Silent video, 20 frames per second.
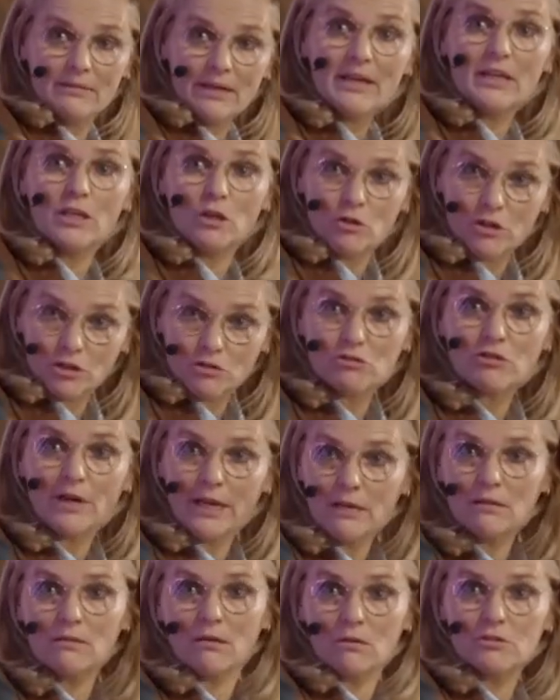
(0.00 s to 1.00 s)
there you can
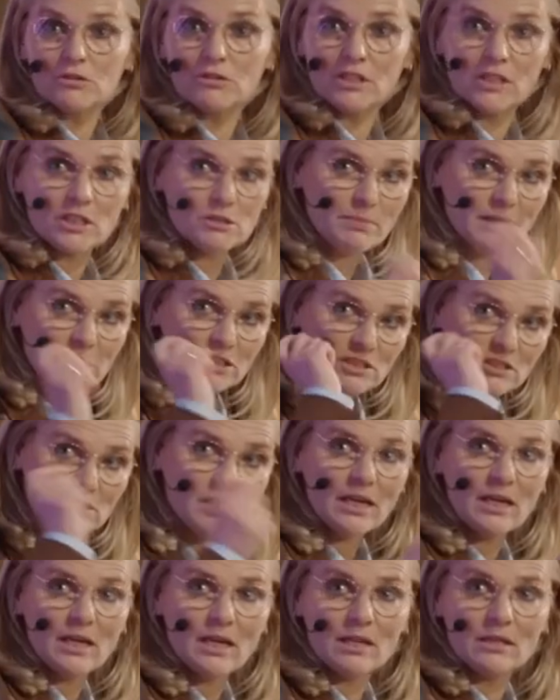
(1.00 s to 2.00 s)
train those things by
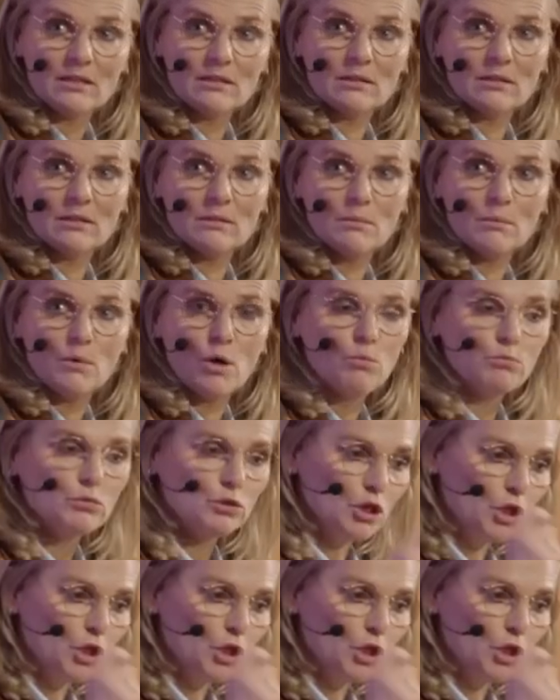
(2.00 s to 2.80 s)
staying in the moment,